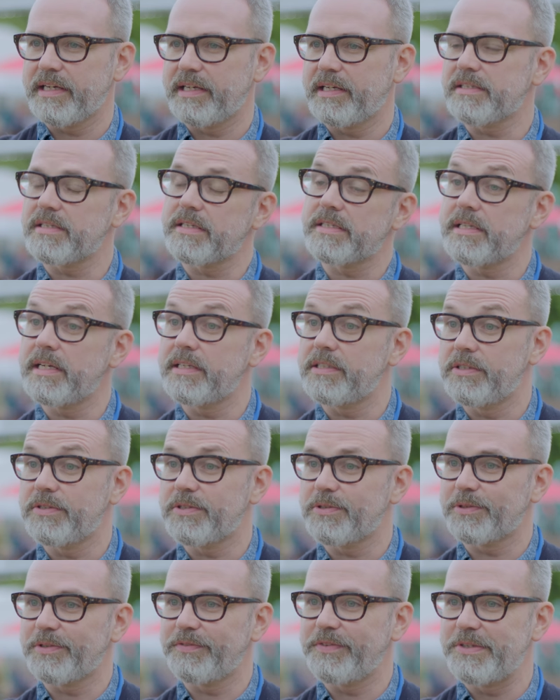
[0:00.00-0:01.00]
And as I said, you
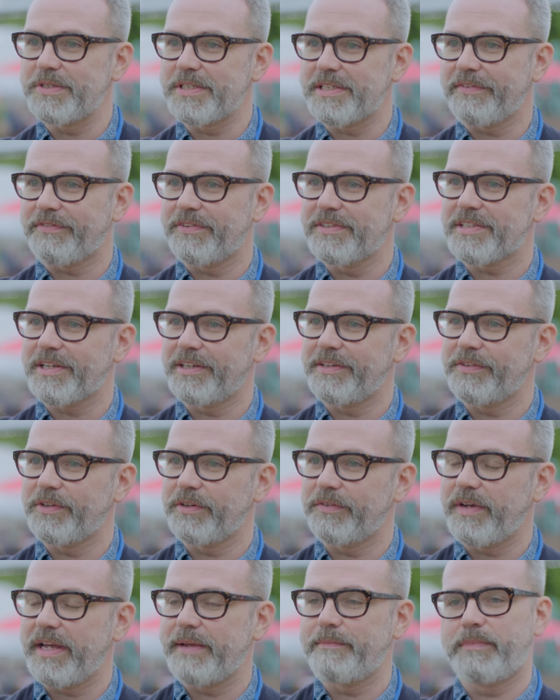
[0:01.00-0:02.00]
sort of use a different side of
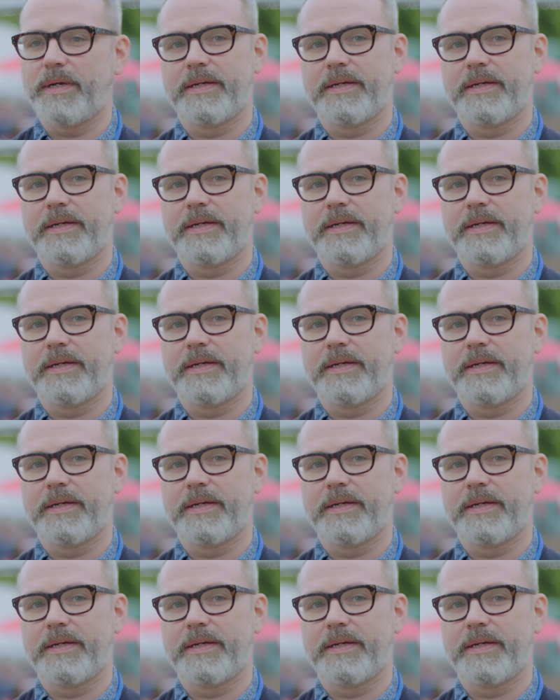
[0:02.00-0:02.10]
your vein.